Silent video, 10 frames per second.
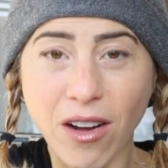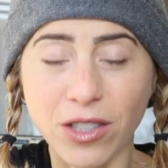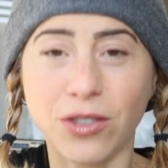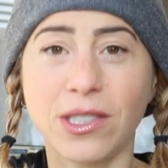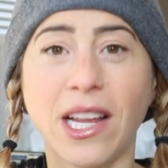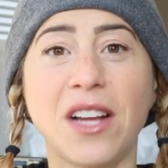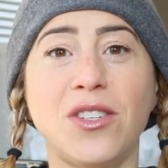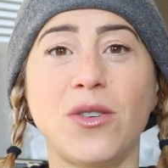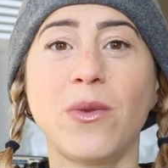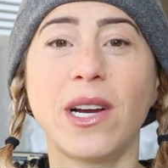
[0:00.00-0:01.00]
ultras I
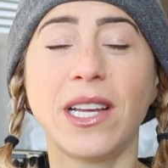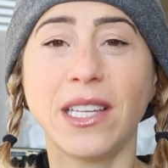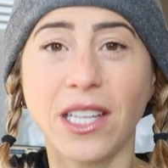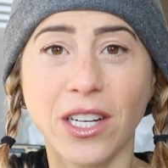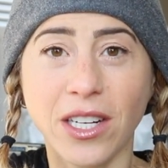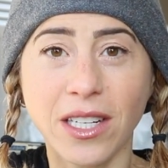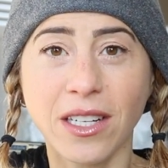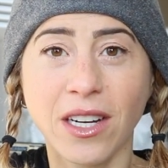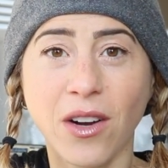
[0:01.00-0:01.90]
do in a year